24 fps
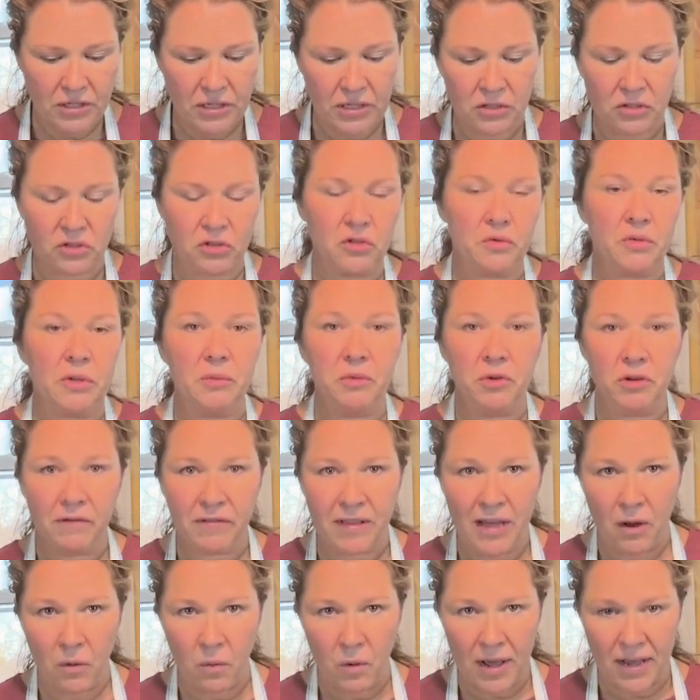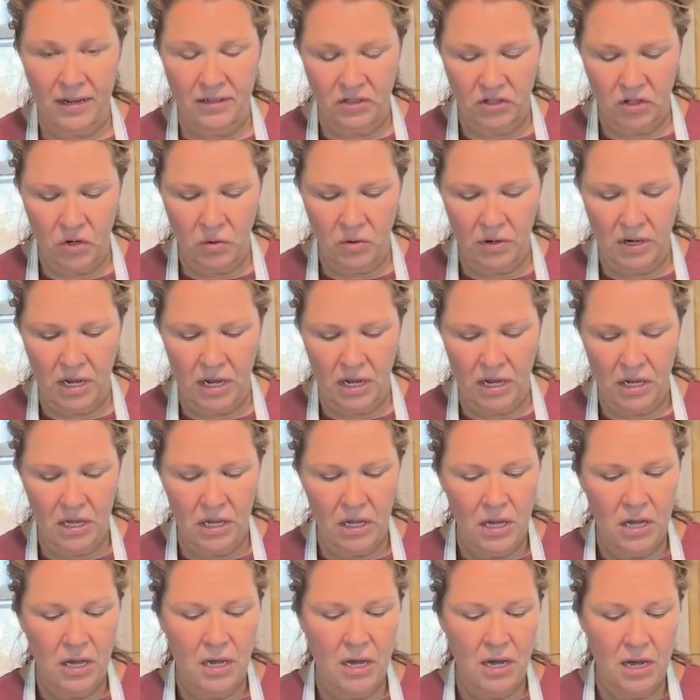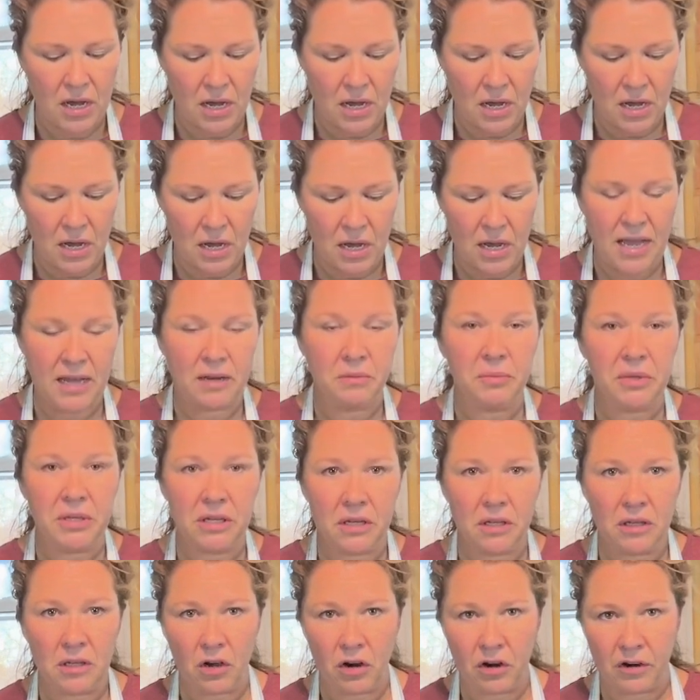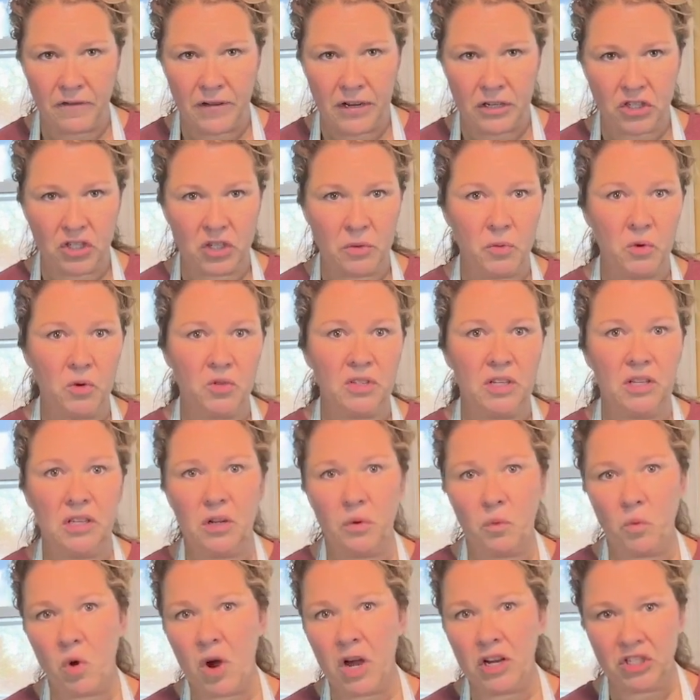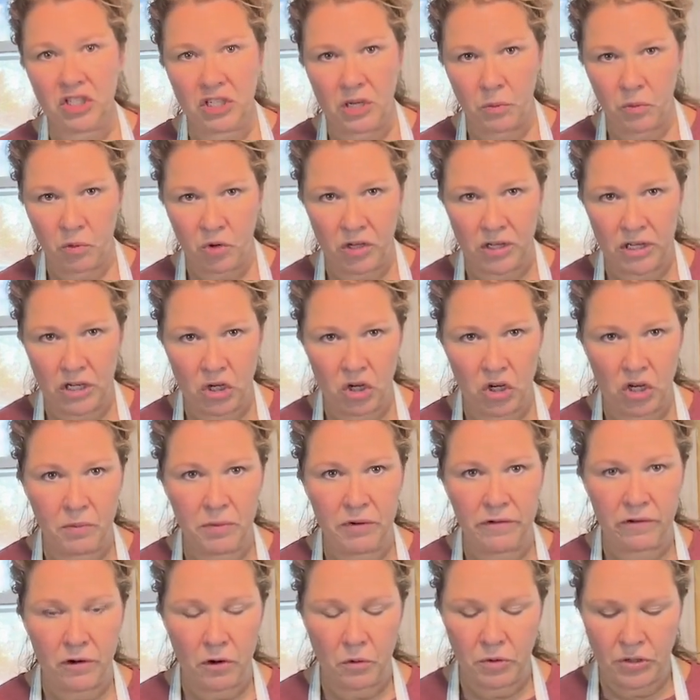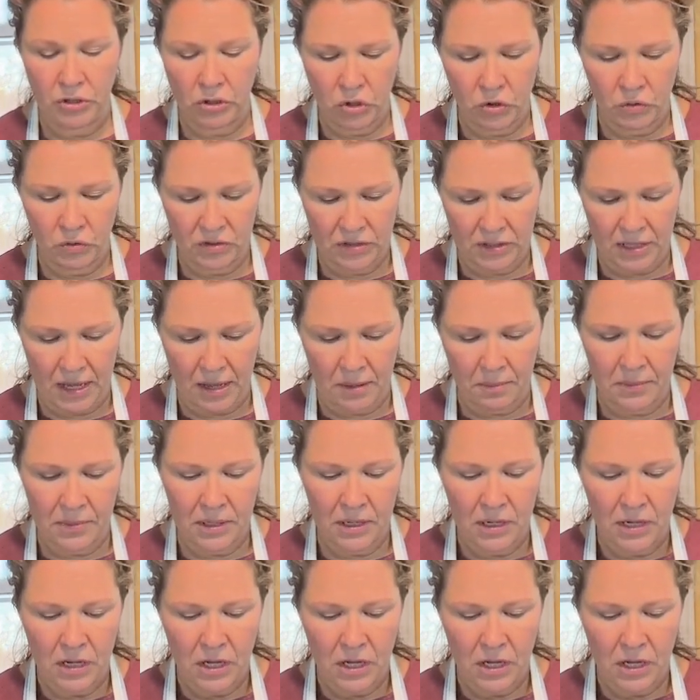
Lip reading: is to remove that wax coating and peel our vegetables and then wash them really good before we use them.